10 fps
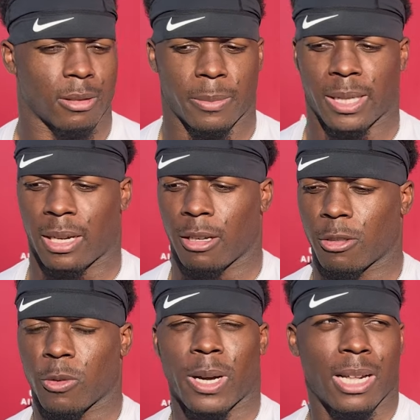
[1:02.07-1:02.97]
Um, I think
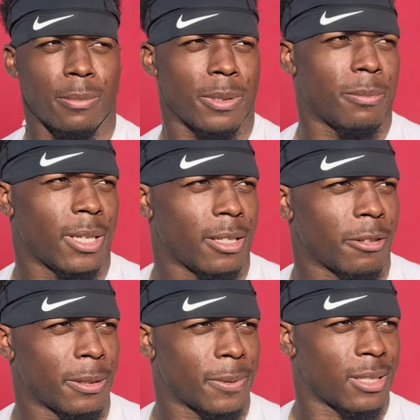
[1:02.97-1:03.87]
Coach Wiley put me in a
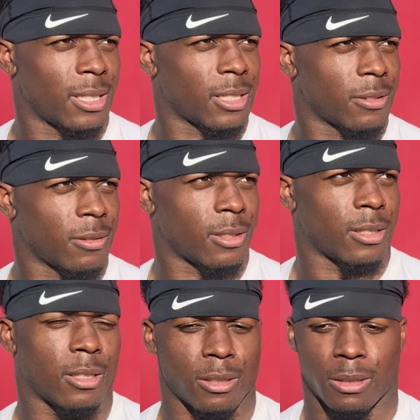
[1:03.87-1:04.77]
great position
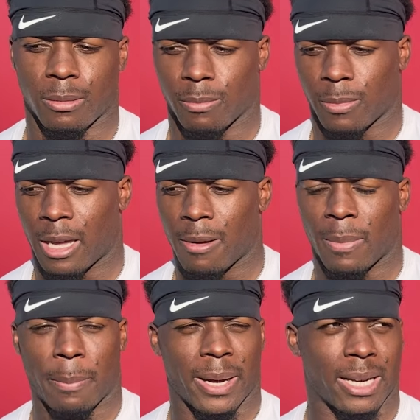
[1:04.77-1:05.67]
to um, have
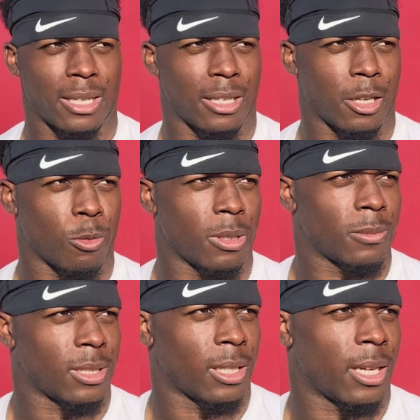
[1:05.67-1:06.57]
my body
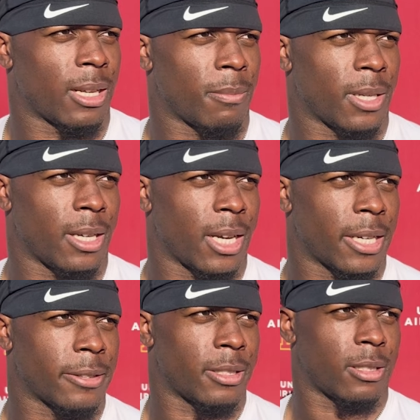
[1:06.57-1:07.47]
equipped to get that many
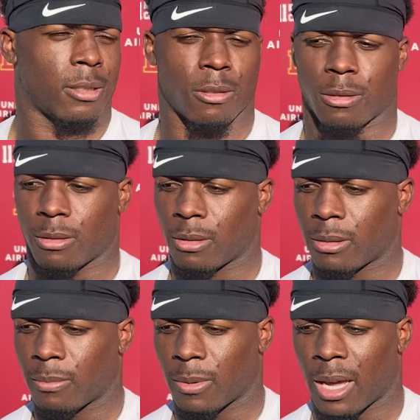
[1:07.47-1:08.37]
carries. So
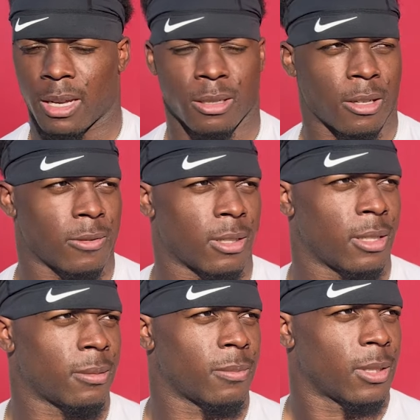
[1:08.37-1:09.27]
um, hats off to
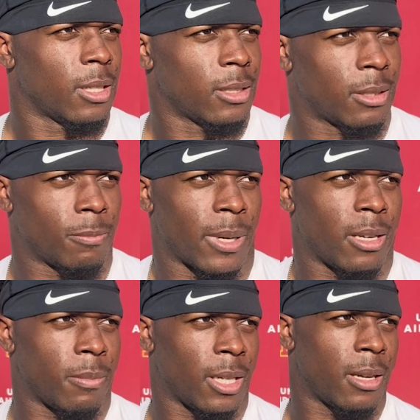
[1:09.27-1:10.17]
them to
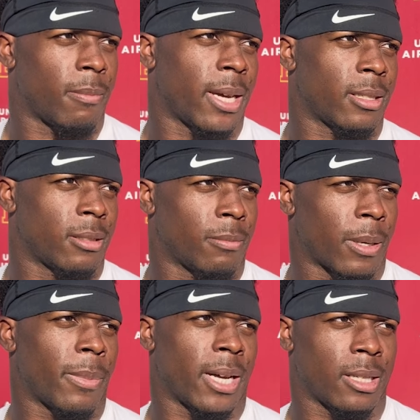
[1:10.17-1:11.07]
making me get back to my
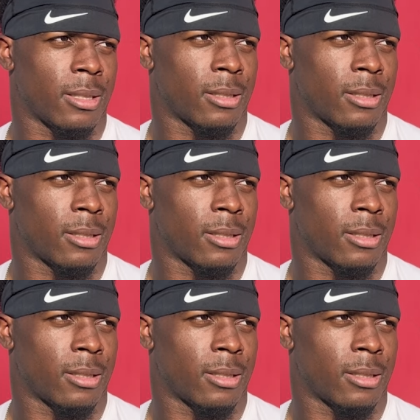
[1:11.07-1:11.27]
body.